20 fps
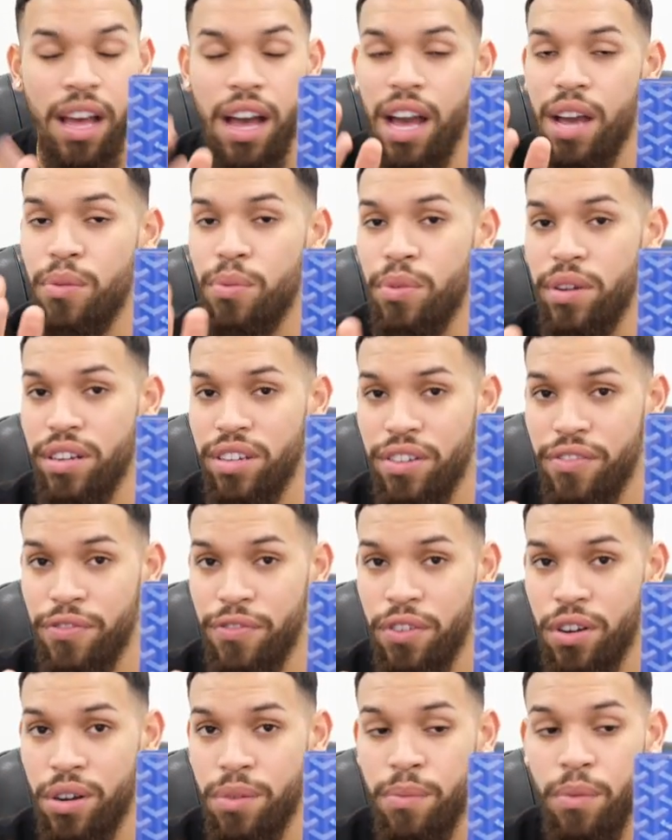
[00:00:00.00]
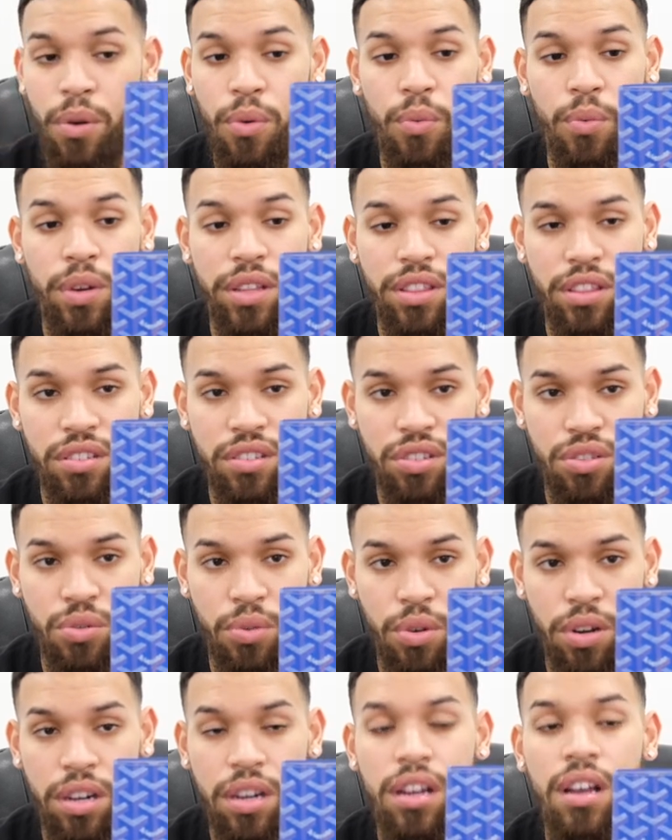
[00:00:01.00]
I would confirm with the
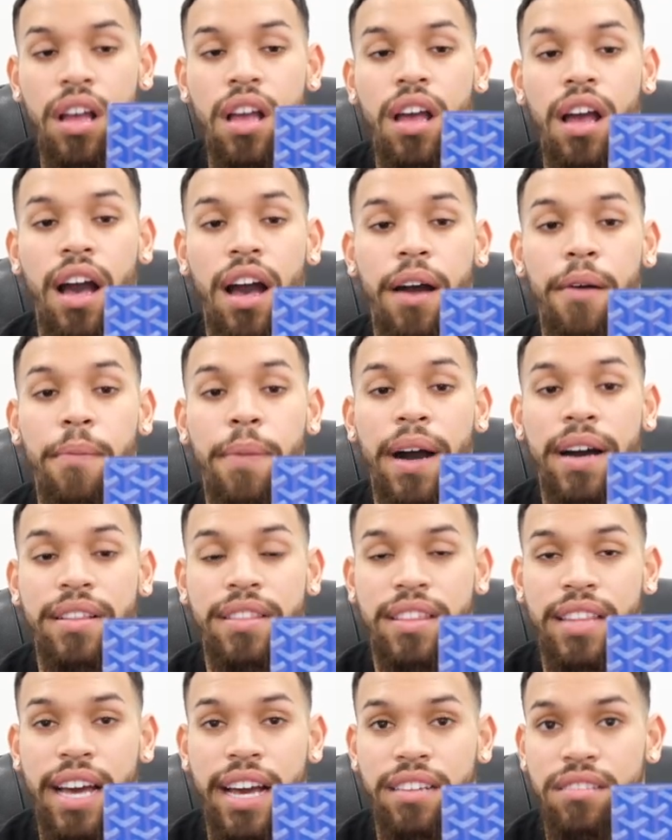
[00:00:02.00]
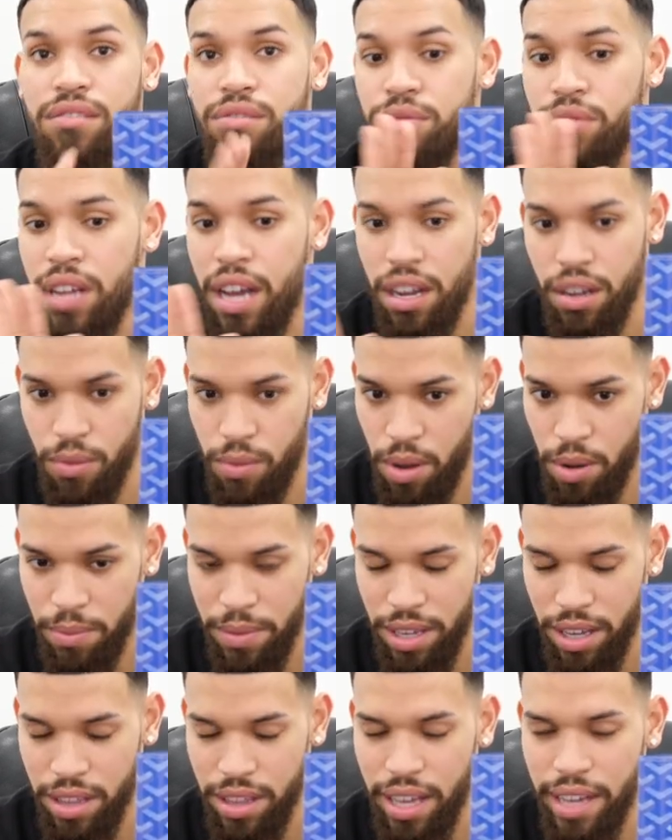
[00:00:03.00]
store about that. Do not quote
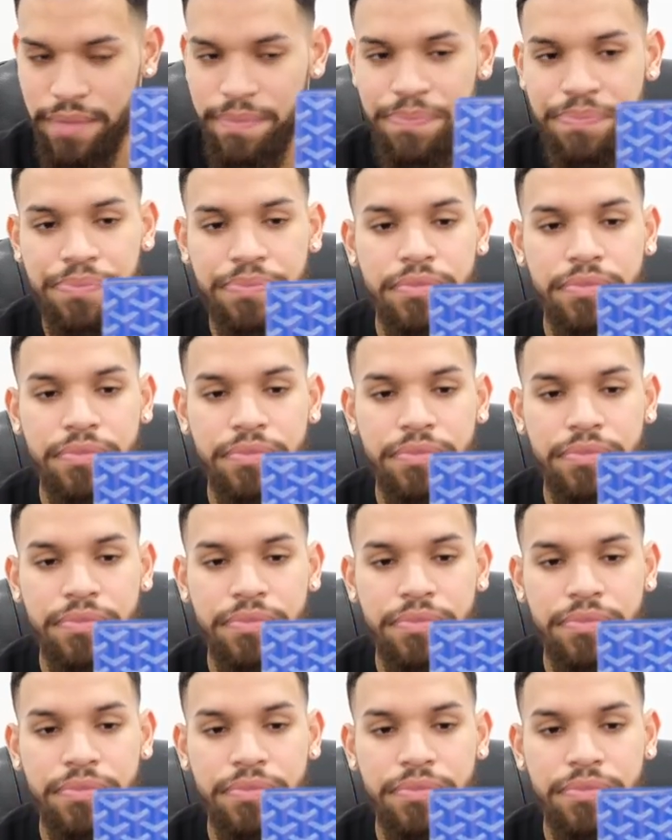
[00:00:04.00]
me on that.